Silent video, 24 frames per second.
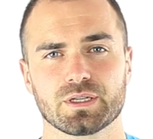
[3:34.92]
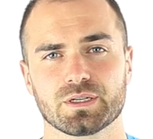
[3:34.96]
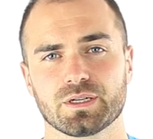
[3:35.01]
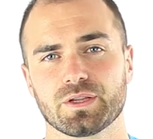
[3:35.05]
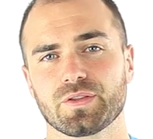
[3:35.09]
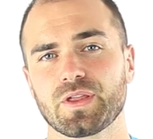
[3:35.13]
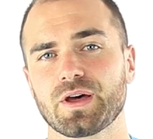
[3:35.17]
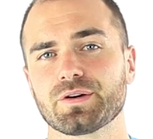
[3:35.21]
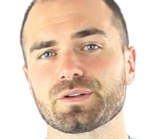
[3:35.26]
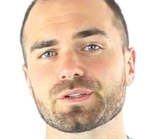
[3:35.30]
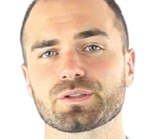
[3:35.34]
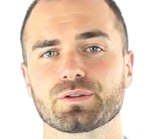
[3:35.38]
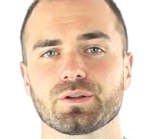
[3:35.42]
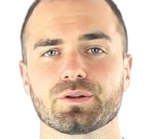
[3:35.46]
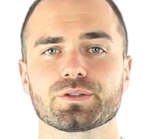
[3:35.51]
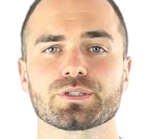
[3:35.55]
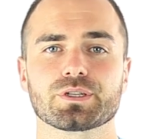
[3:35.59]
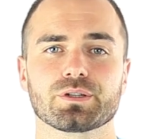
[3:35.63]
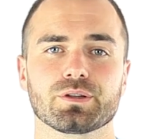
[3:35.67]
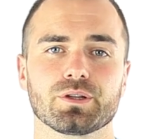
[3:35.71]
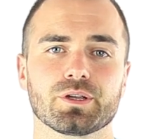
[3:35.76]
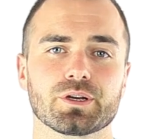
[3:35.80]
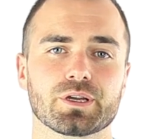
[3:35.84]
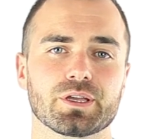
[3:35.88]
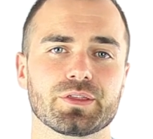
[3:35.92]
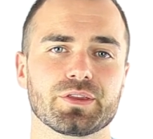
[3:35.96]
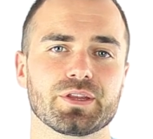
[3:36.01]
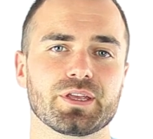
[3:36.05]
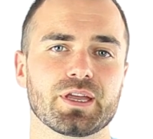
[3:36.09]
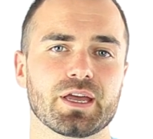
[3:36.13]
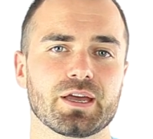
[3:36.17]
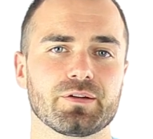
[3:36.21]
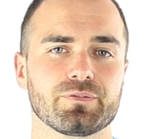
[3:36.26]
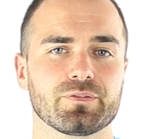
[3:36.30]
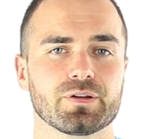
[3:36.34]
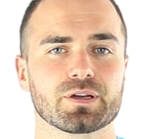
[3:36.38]
Now that was a closer look at the
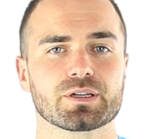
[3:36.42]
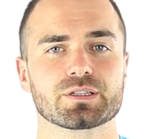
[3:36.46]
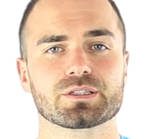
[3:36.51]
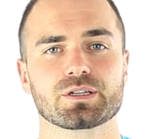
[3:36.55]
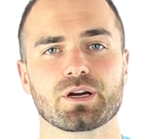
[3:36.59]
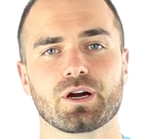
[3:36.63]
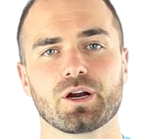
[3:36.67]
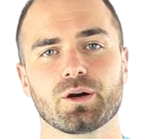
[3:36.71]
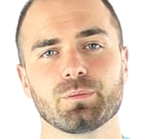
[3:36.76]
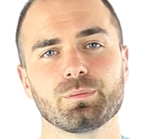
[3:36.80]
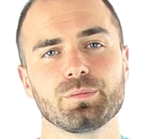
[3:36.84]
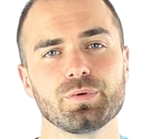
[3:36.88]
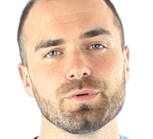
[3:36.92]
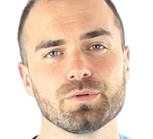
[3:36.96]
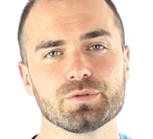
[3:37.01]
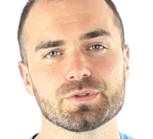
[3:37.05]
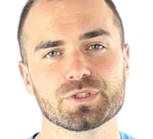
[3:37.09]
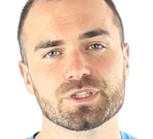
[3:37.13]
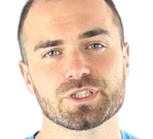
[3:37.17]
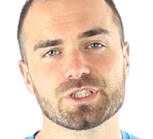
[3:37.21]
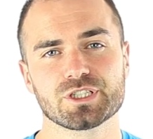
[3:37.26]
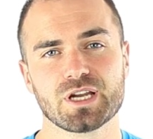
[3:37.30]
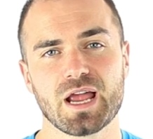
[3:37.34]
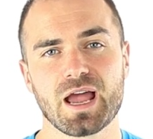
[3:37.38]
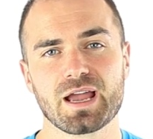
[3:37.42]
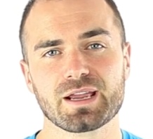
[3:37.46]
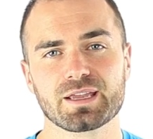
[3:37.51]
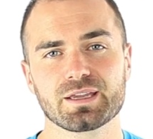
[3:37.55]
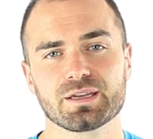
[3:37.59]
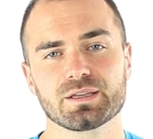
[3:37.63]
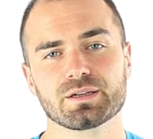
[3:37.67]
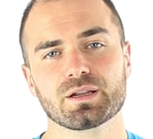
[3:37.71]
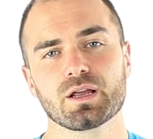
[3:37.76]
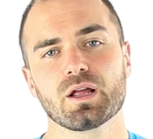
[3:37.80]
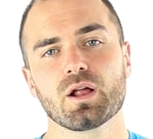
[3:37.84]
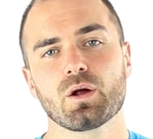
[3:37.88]
FXR Boost
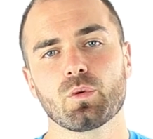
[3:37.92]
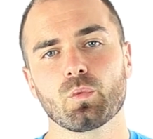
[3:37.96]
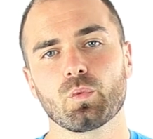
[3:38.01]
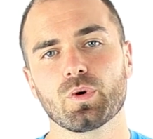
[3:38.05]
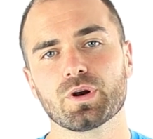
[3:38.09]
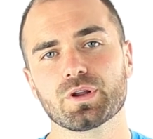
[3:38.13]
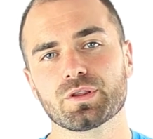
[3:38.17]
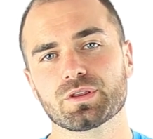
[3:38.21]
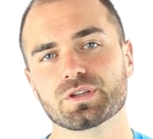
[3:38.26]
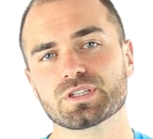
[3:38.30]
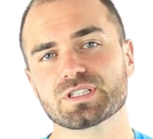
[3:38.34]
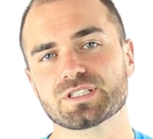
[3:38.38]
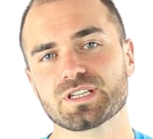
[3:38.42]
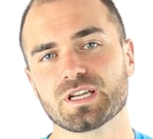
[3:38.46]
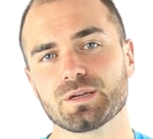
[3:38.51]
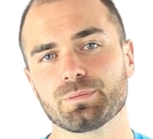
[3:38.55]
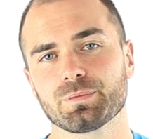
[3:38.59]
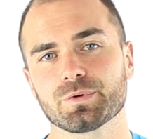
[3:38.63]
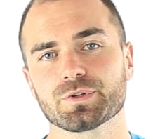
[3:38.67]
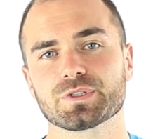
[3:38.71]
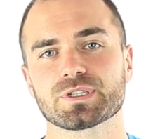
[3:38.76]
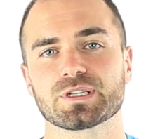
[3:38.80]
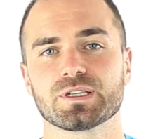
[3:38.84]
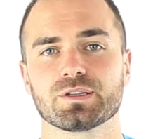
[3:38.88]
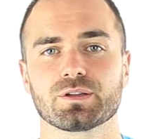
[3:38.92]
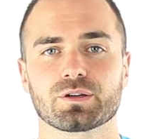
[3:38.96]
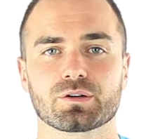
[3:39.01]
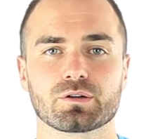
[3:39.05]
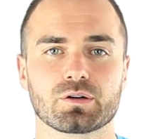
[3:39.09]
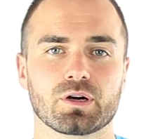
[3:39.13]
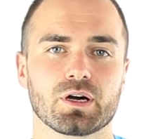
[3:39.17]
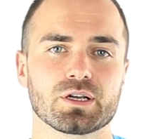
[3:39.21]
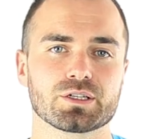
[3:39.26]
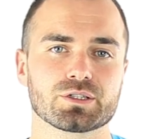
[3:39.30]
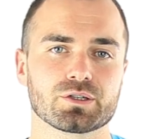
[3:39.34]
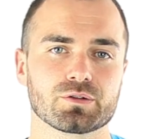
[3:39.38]
jacket, one of the staples in the
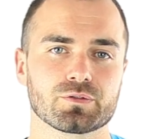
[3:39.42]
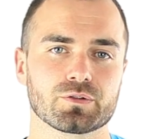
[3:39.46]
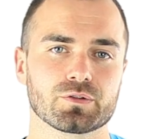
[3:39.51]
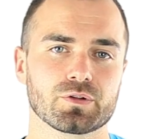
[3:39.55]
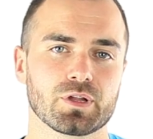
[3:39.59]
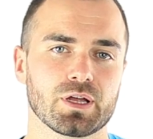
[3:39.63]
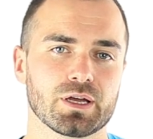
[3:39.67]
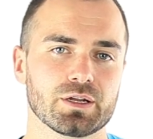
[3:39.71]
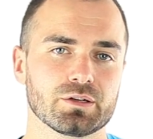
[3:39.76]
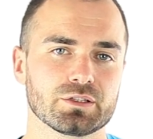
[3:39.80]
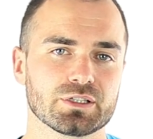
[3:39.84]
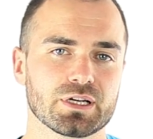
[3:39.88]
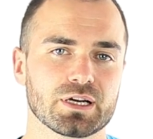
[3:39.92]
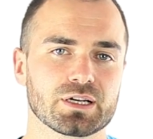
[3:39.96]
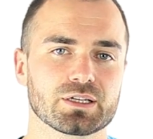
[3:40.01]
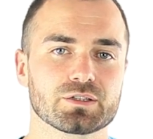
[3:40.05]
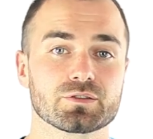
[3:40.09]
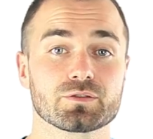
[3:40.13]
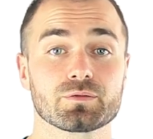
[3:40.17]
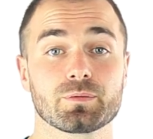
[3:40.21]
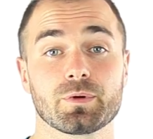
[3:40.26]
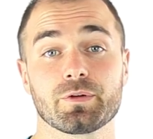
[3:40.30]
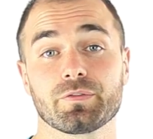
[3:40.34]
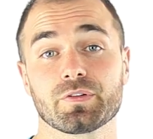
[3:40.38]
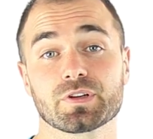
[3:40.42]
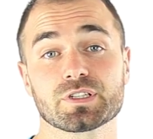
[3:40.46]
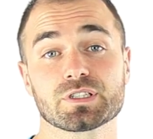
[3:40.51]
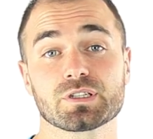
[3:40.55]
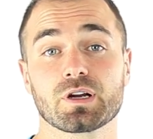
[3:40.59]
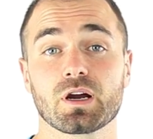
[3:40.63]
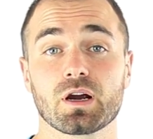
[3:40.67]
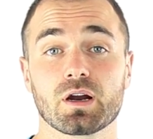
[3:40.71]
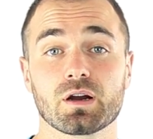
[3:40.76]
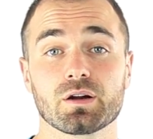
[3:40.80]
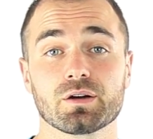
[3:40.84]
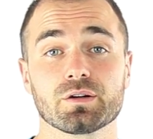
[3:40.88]
crossover line of jackets from
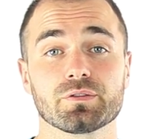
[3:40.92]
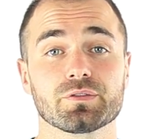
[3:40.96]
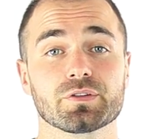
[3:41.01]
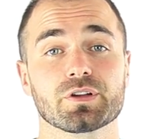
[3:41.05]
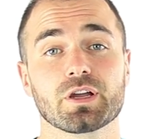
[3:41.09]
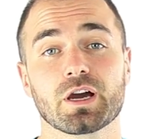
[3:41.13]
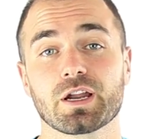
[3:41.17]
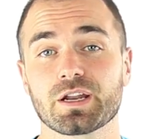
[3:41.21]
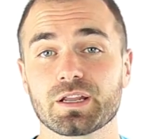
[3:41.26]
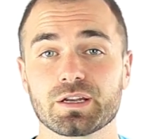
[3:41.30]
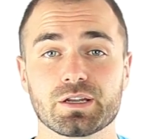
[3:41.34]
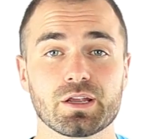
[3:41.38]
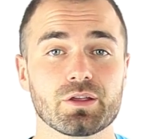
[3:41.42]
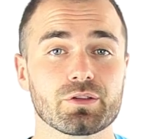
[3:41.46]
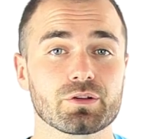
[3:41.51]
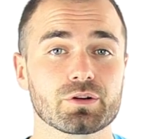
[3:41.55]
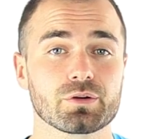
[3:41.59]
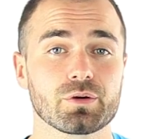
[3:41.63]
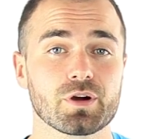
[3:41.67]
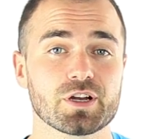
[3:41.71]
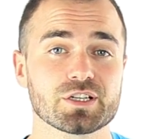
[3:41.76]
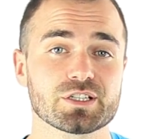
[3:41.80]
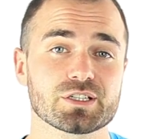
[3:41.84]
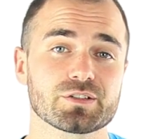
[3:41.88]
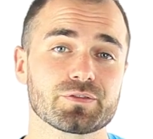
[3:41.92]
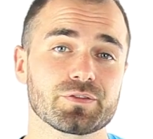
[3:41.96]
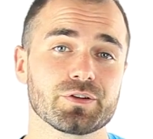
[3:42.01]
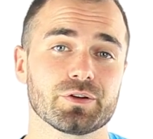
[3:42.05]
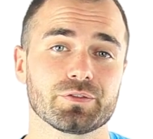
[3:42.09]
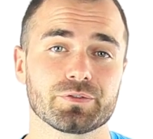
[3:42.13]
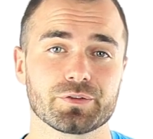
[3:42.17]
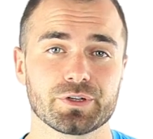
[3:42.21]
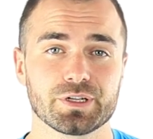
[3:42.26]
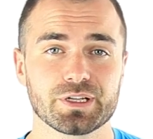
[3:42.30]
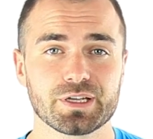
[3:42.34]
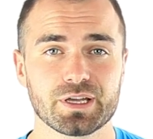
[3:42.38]
FXR. Got any other questions, feel
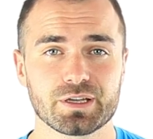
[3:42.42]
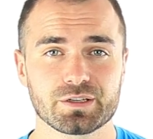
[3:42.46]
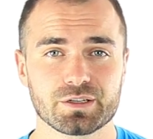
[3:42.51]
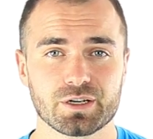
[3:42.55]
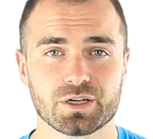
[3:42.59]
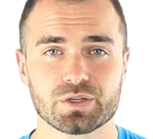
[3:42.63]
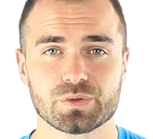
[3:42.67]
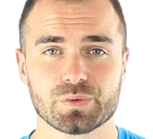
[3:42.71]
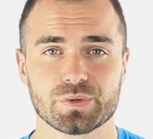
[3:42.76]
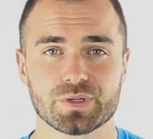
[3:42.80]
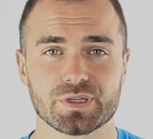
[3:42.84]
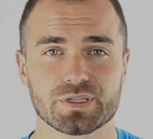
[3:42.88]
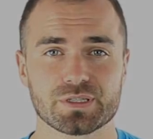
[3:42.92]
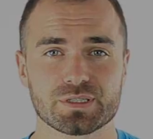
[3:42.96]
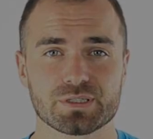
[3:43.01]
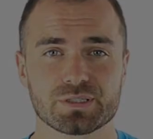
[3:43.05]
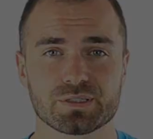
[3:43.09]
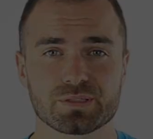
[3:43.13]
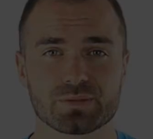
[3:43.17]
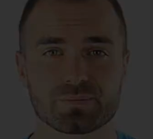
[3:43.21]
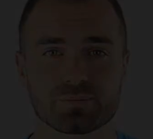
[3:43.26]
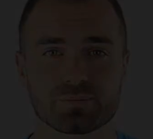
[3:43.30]
free to get in touch with us.